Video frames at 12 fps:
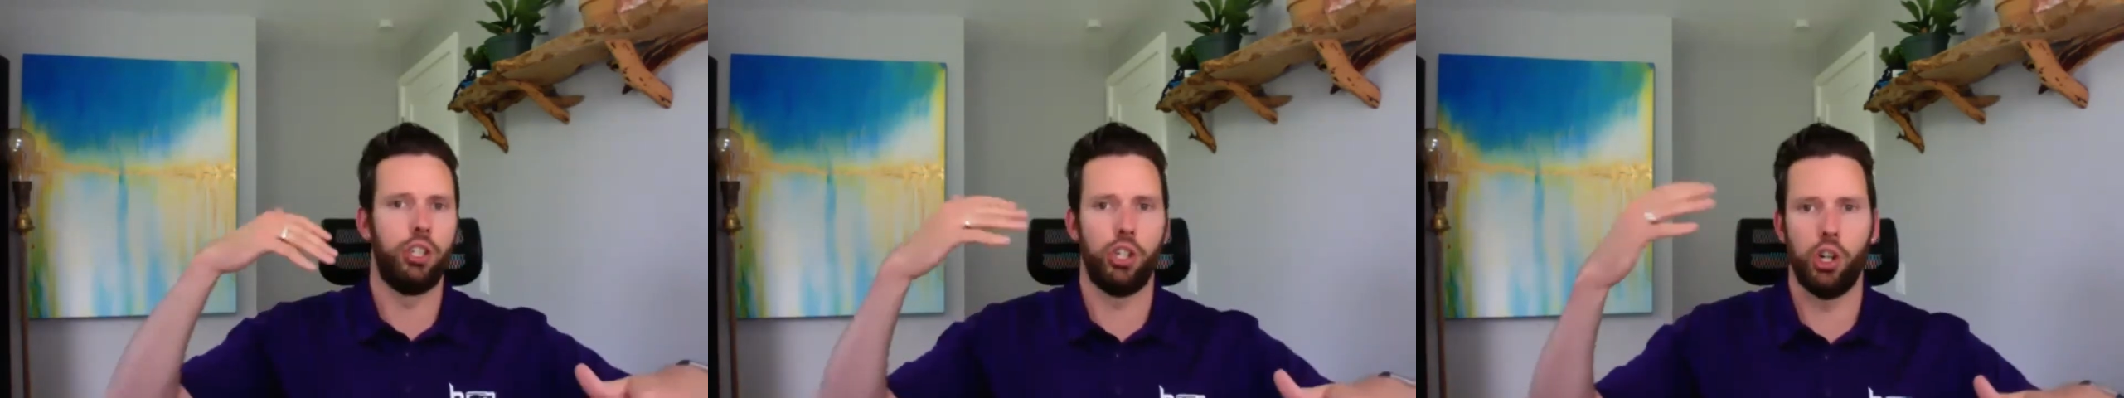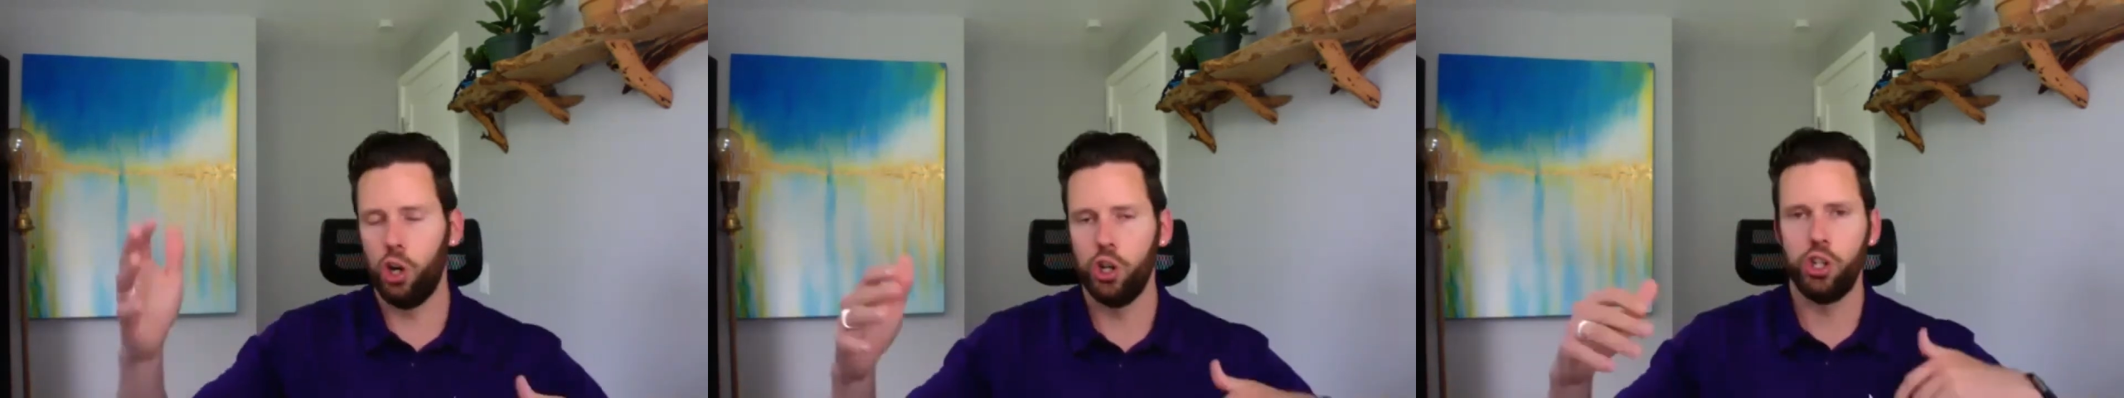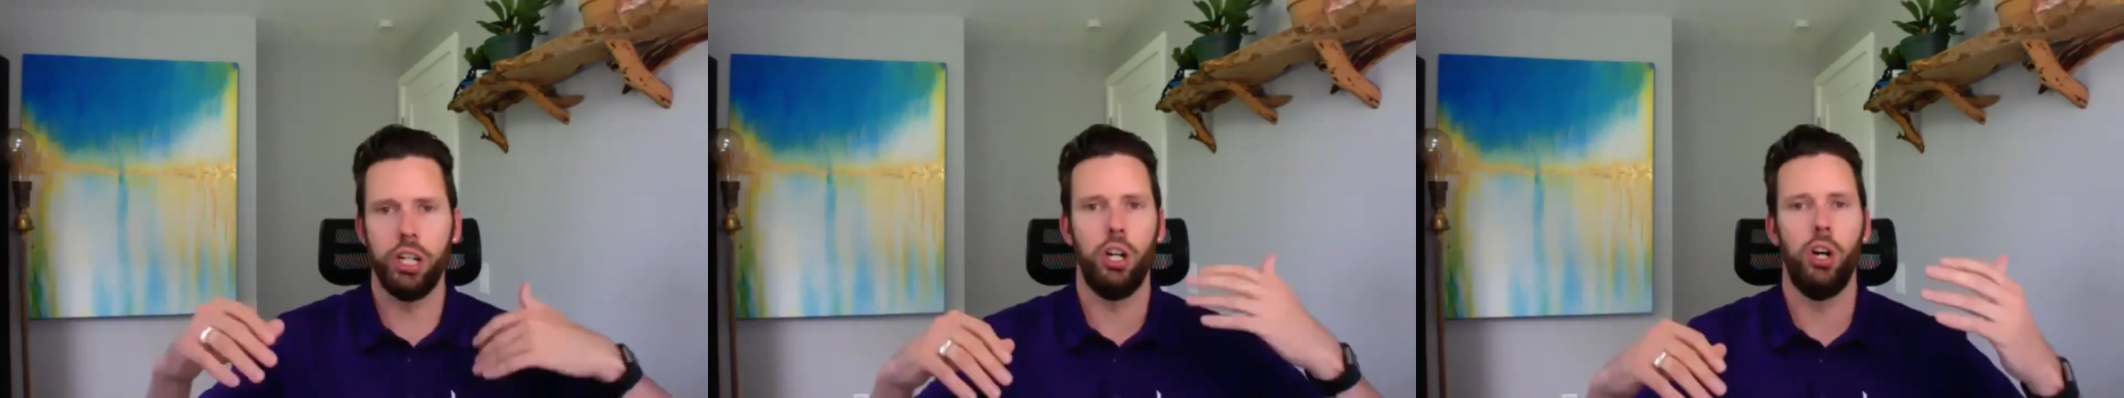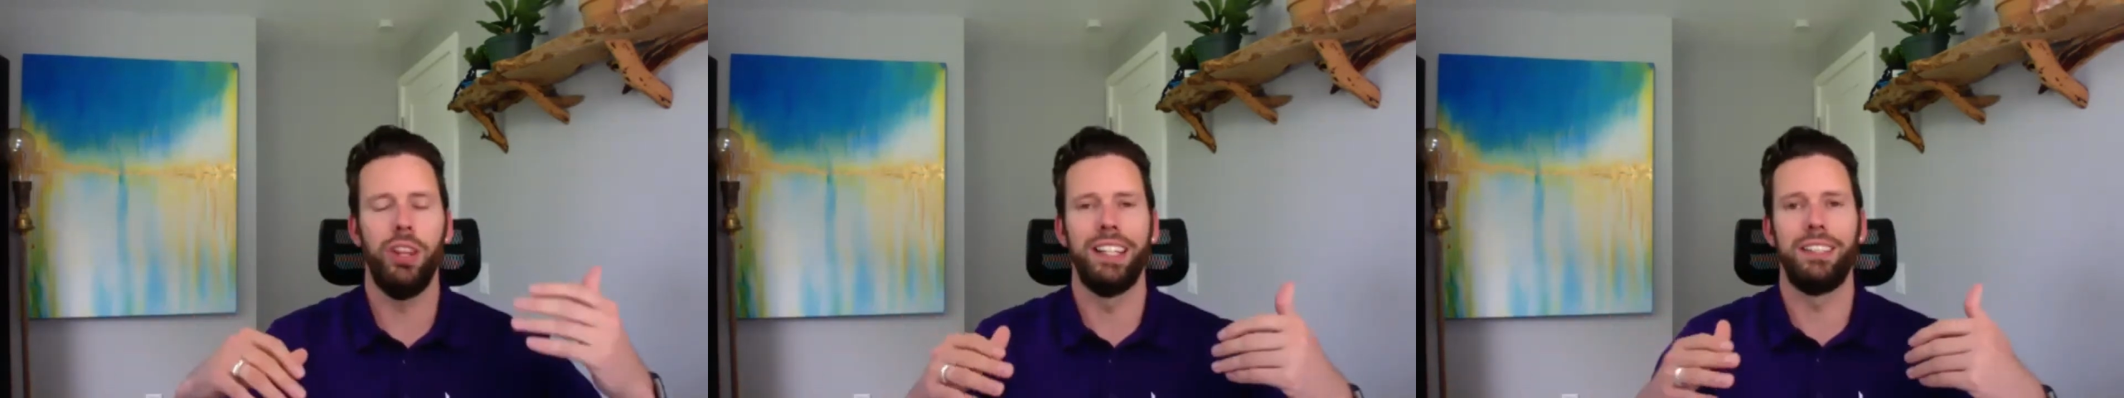charging and
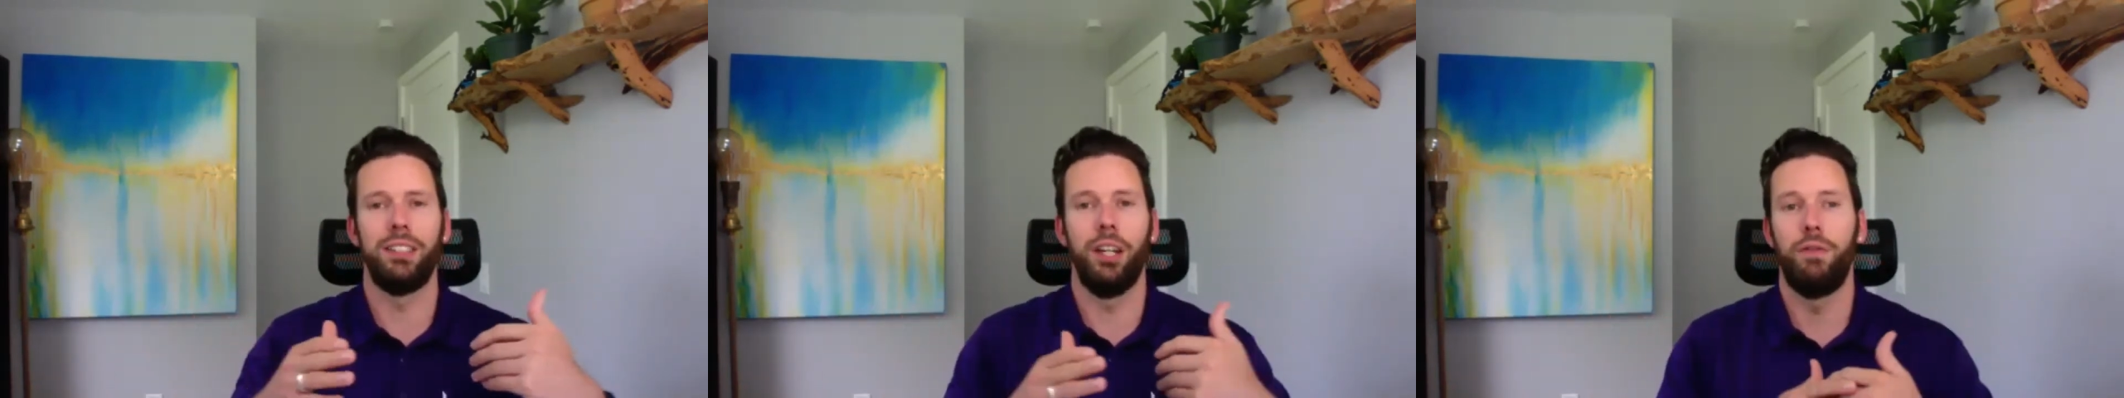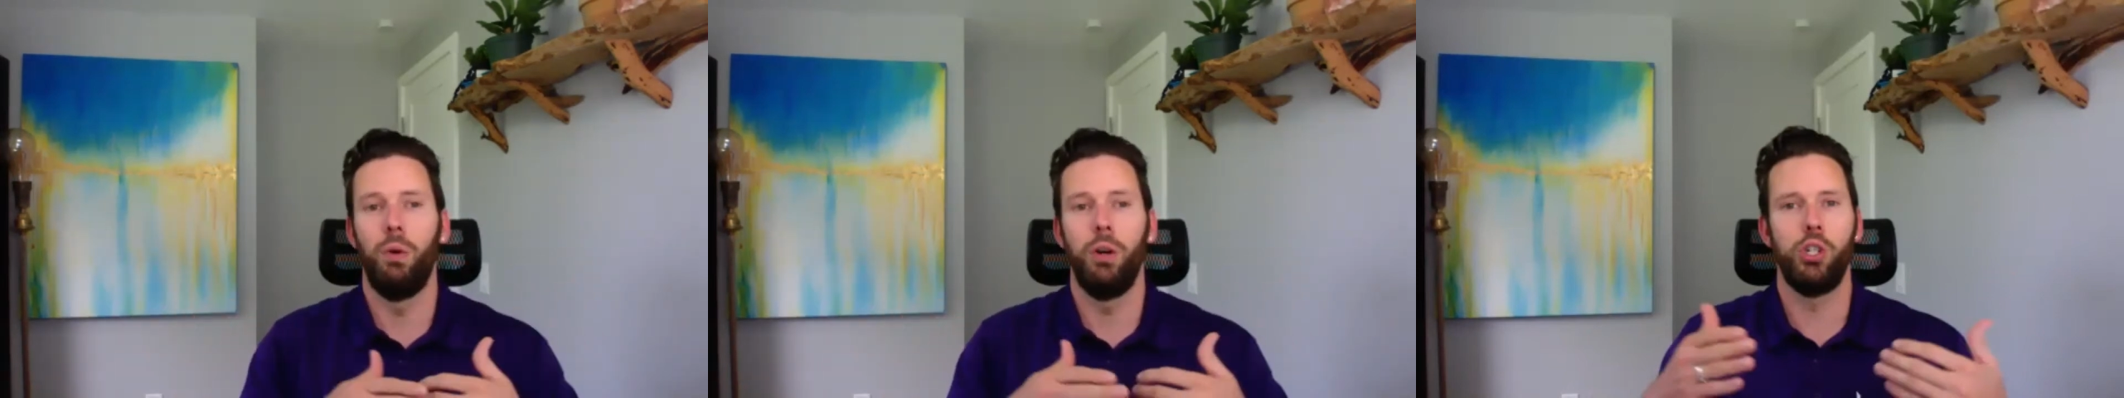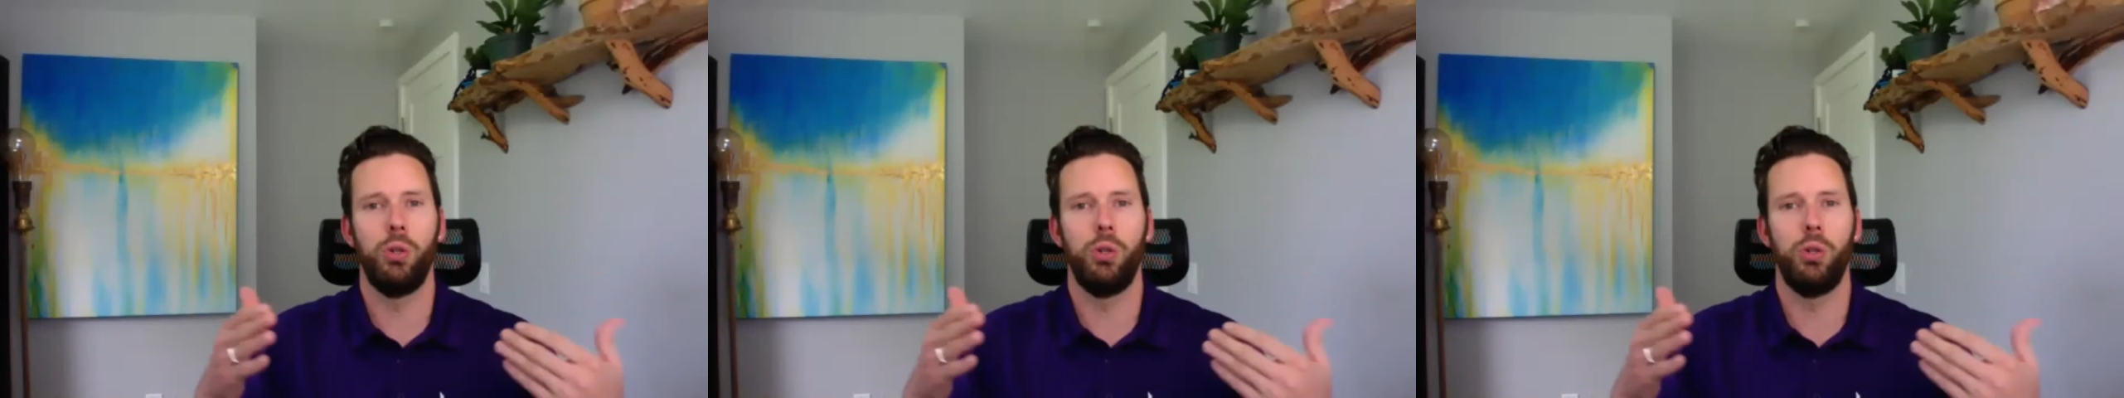all that stuff once you